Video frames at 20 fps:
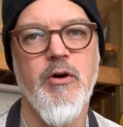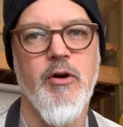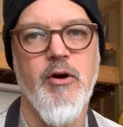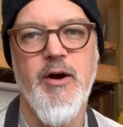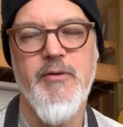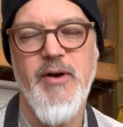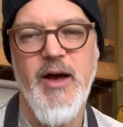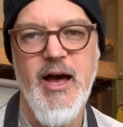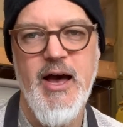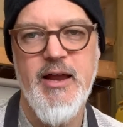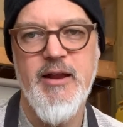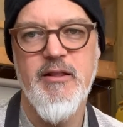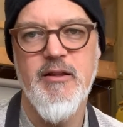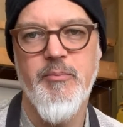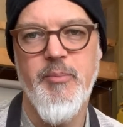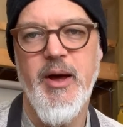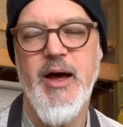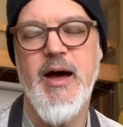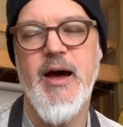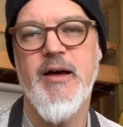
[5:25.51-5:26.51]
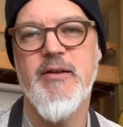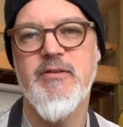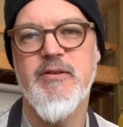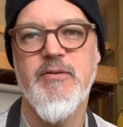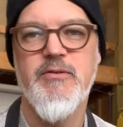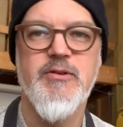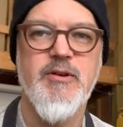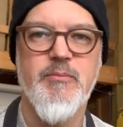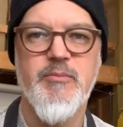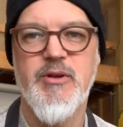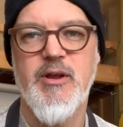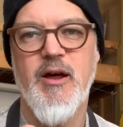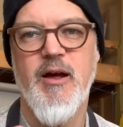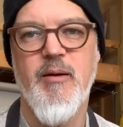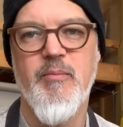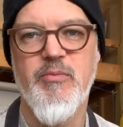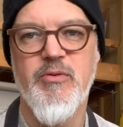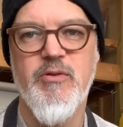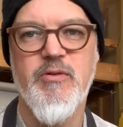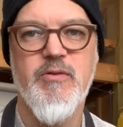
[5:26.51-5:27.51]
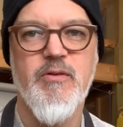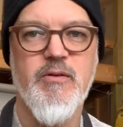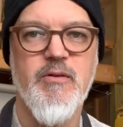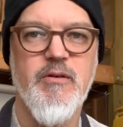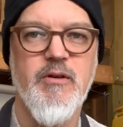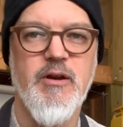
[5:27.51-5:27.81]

or I've had in the past have sometimes,